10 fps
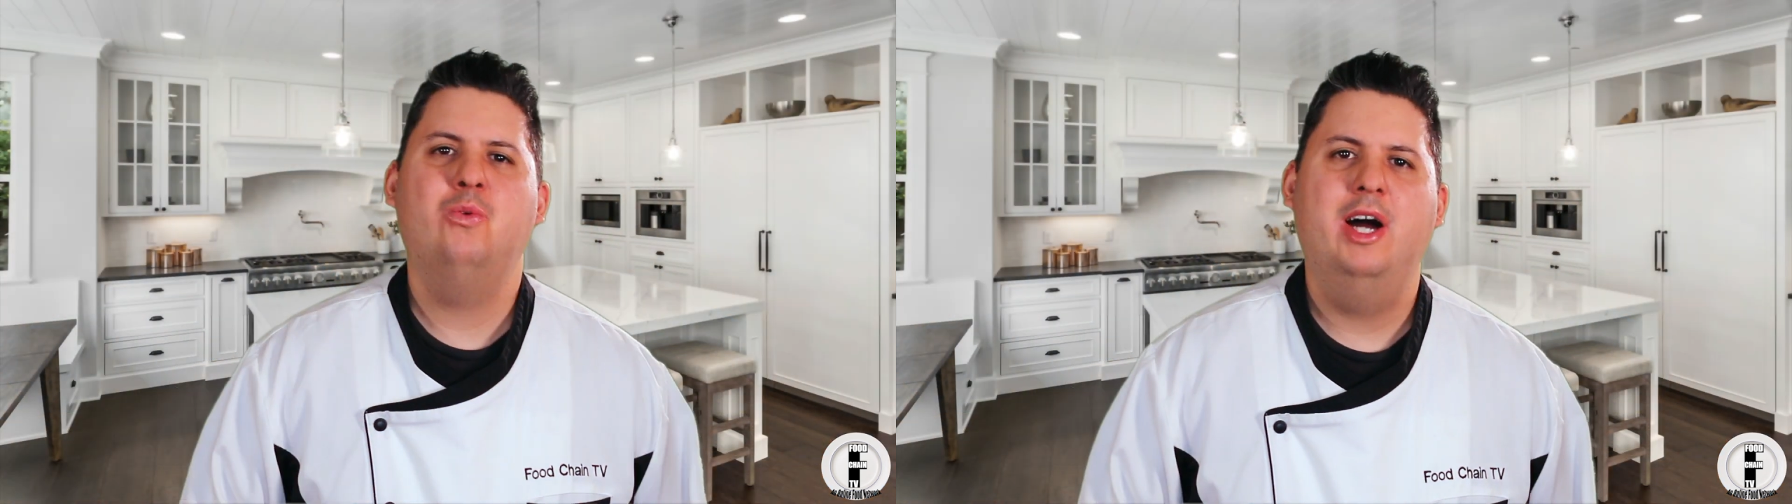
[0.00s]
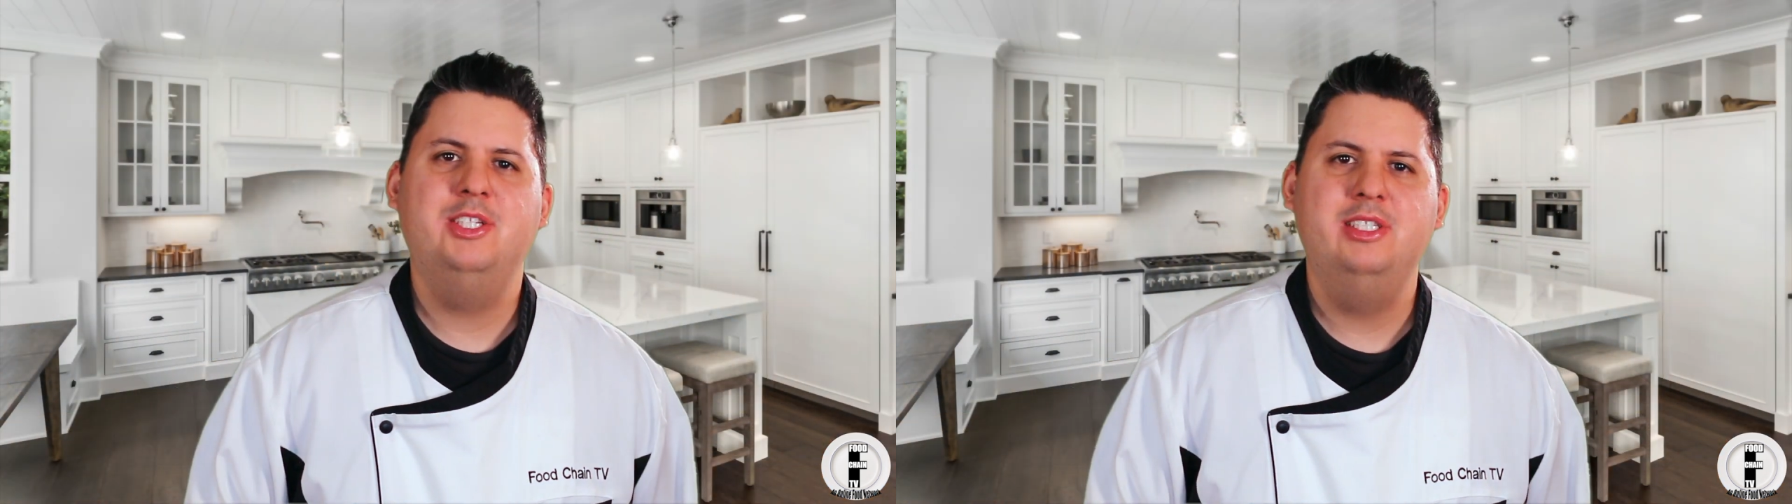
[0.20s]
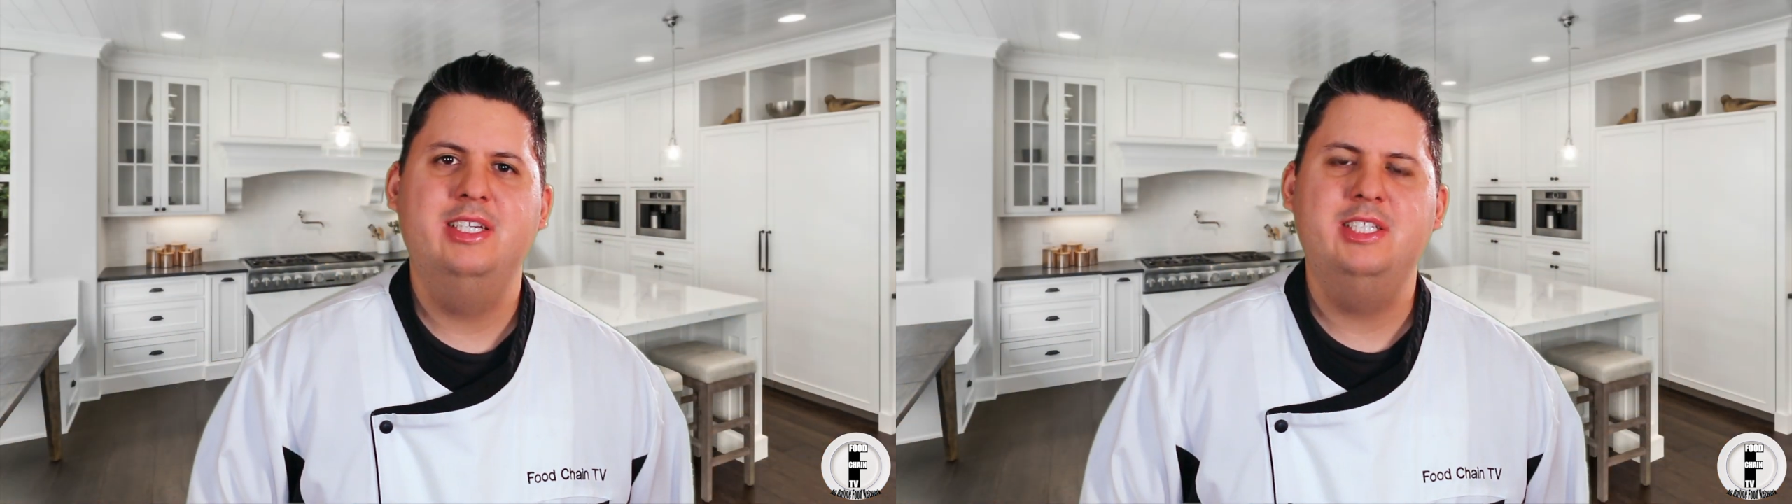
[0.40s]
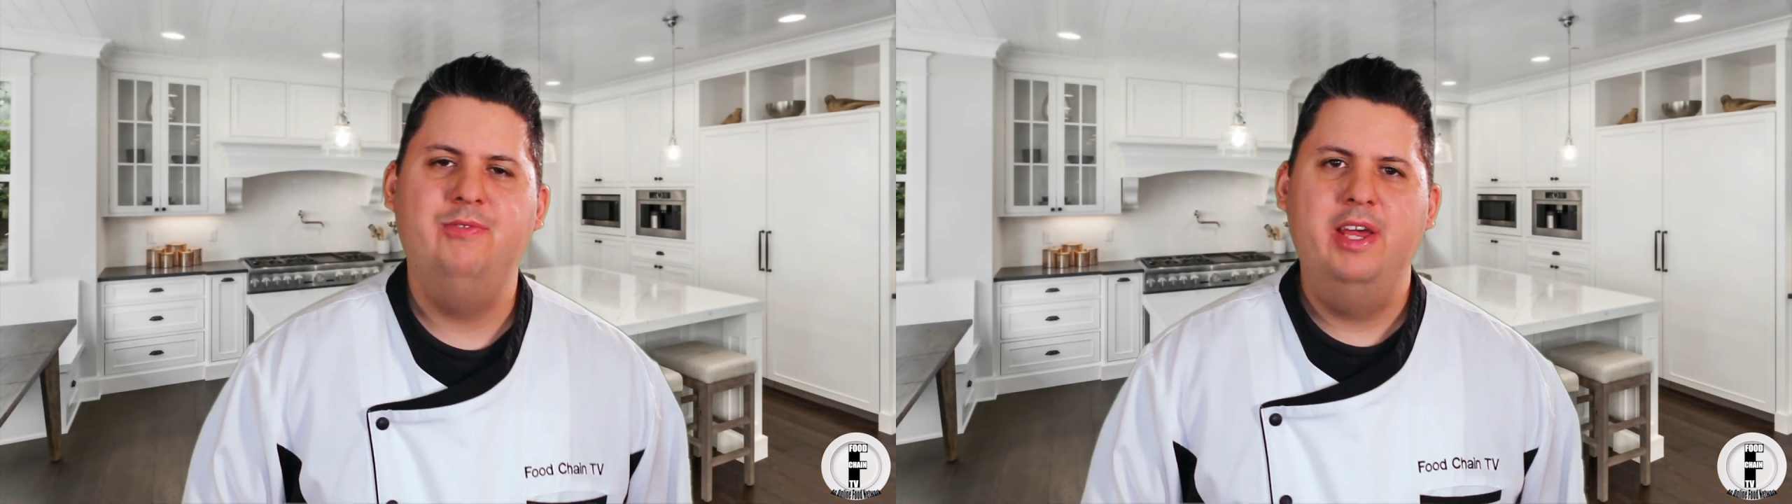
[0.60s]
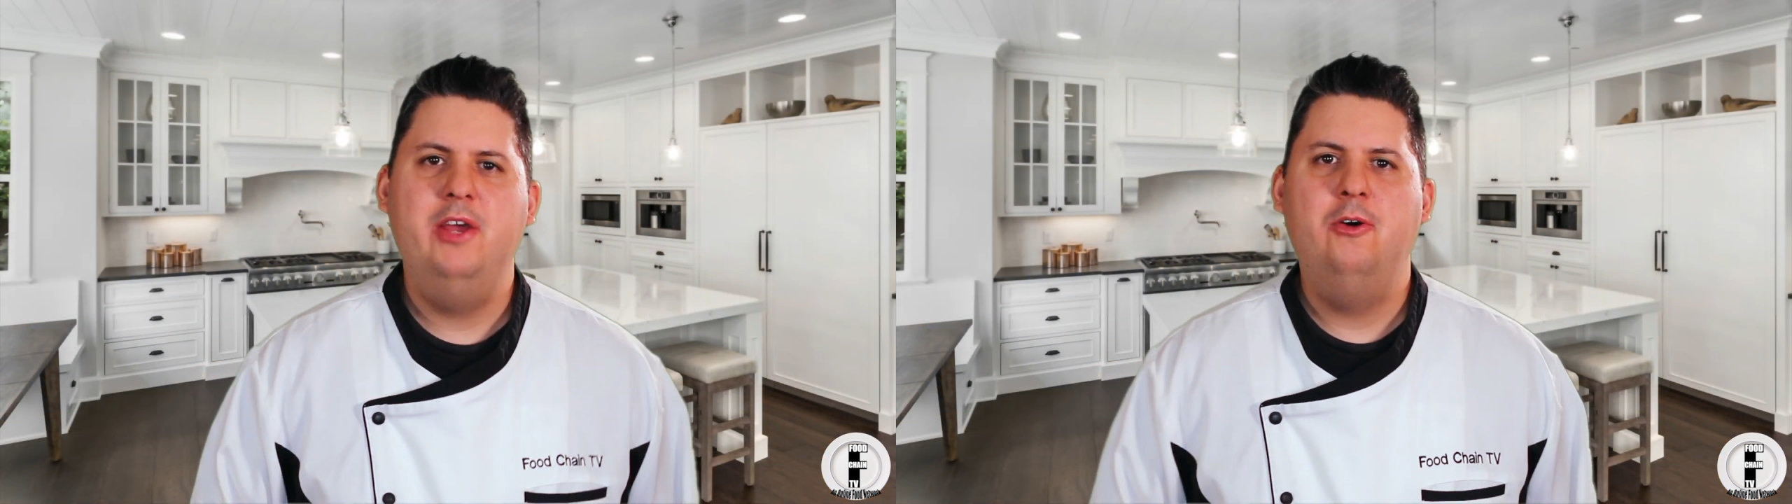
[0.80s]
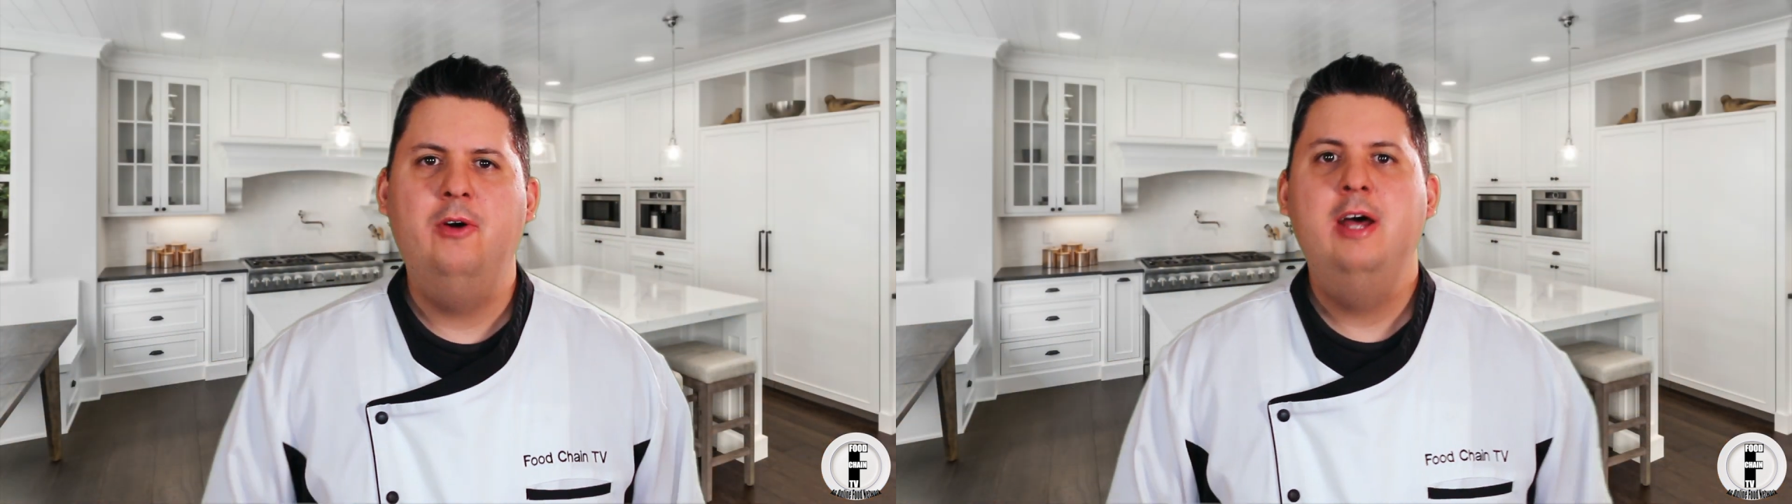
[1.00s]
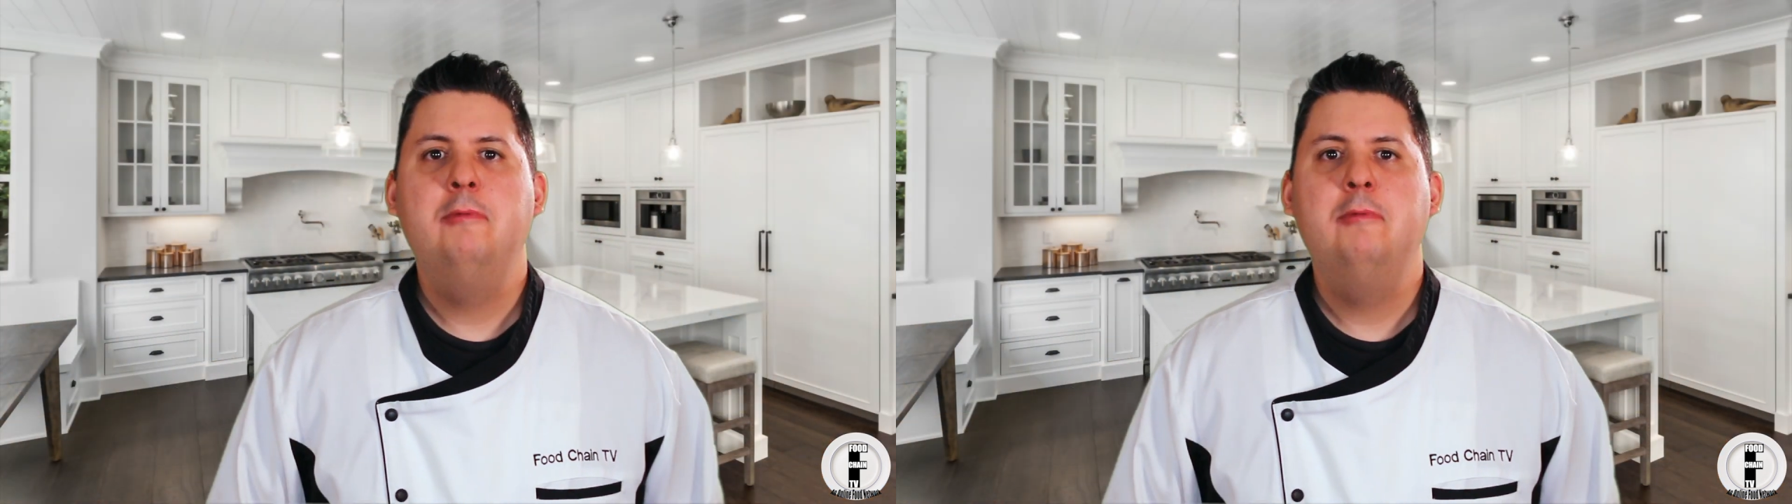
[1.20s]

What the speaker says: watching this video.